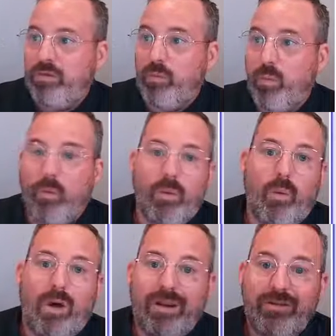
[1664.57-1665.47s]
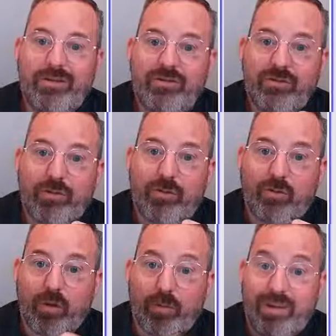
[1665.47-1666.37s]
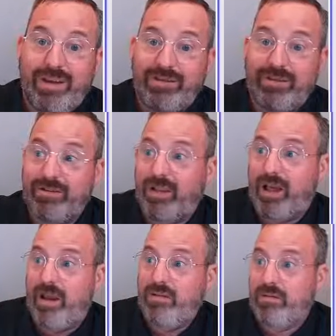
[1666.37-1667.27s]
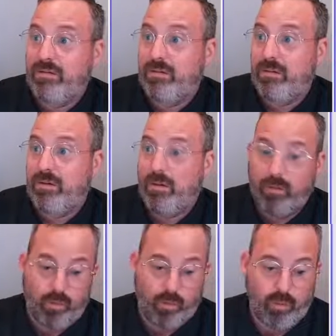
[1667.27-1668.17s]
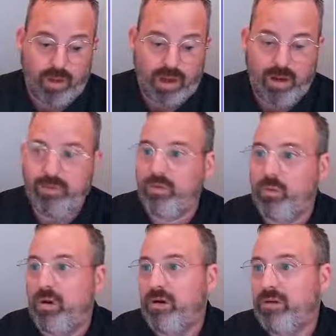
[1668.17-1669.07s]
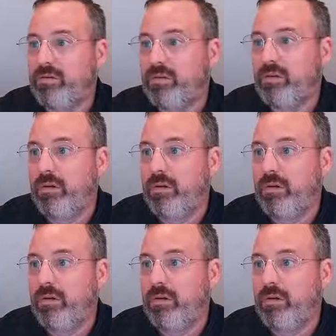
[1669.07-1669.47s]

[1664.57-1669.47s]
when we want to replace our slides, how this works,